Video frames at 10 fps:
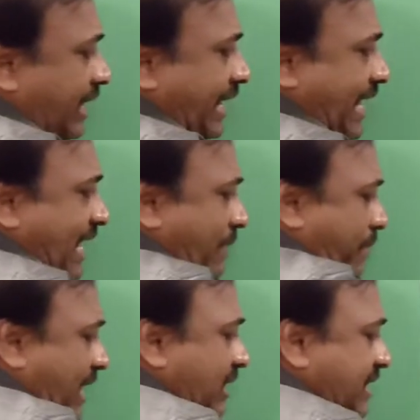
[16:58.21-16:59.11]

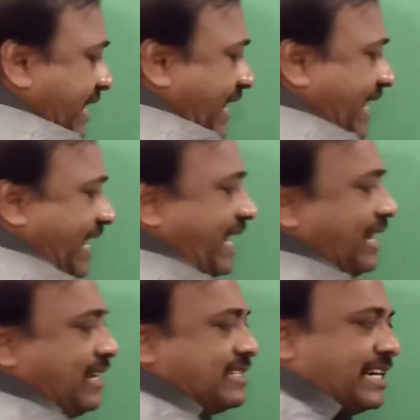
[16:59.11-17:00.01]

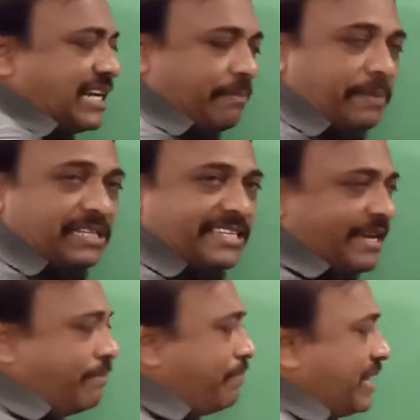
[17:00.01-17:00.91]
ABCD is a trapezium